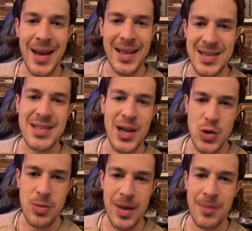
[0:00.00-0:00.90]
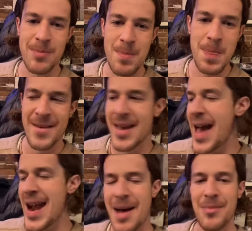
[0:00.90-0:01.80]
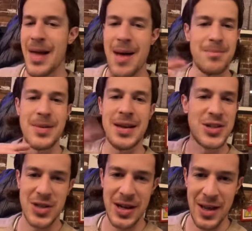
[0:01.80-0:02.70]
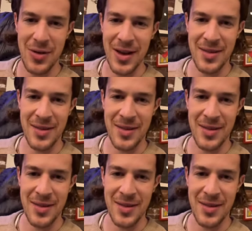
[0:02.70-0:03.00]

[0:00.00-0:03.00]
gets in touch with me. And I'm, I'm being a shithead, right?